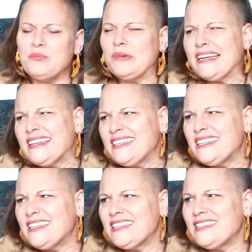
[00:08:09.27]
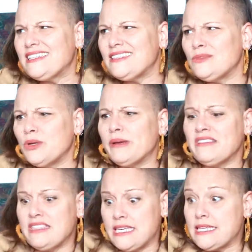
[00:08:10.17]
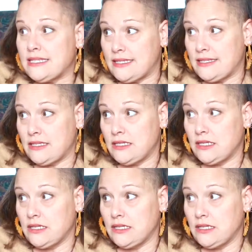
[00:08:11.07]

but what about this?